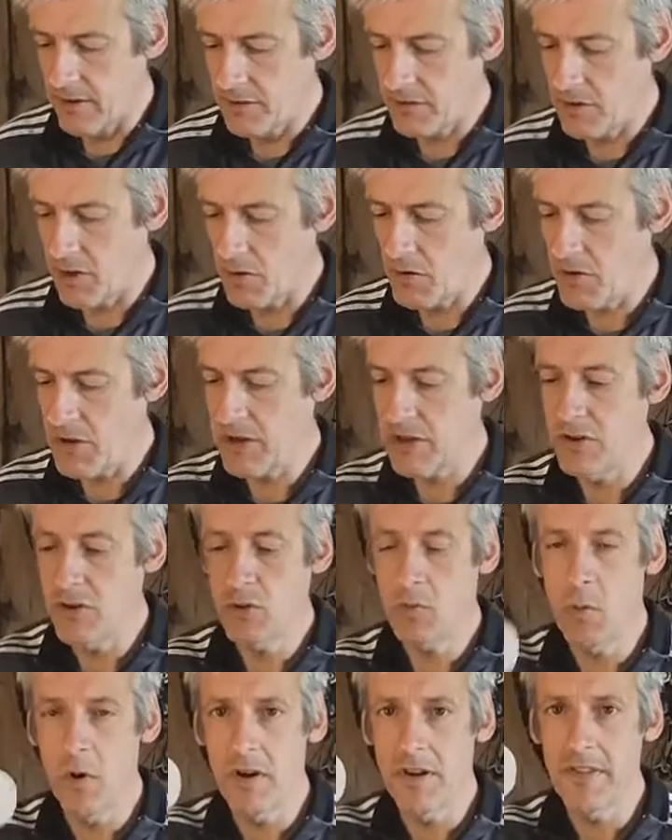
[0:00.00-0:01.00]
So you can
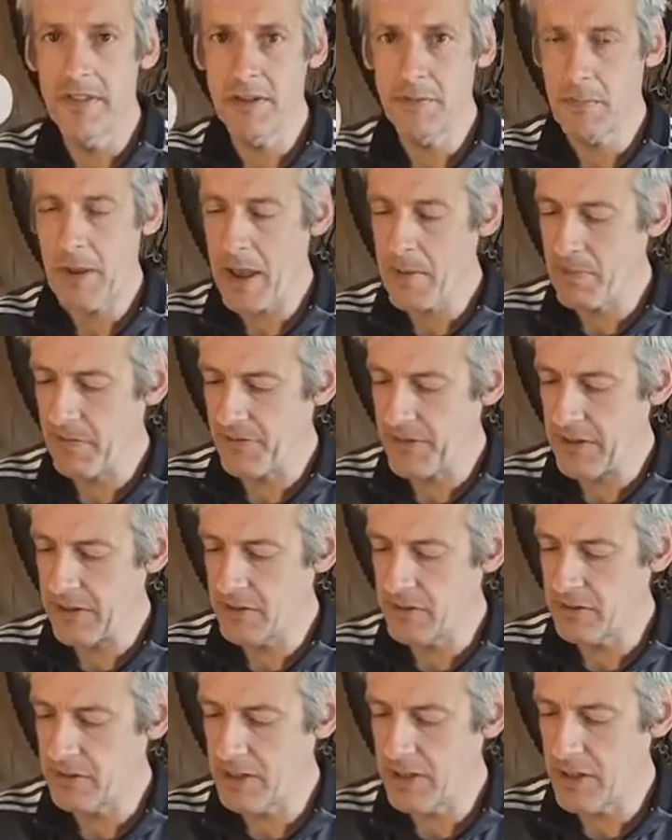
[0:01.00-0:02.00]
use one of these paper
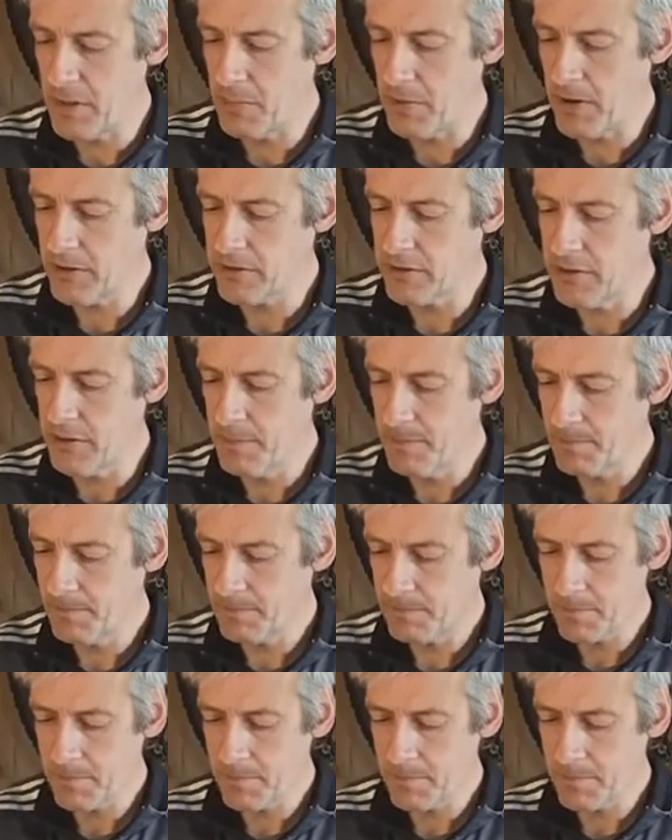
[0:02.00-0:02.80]
filters in the bottom.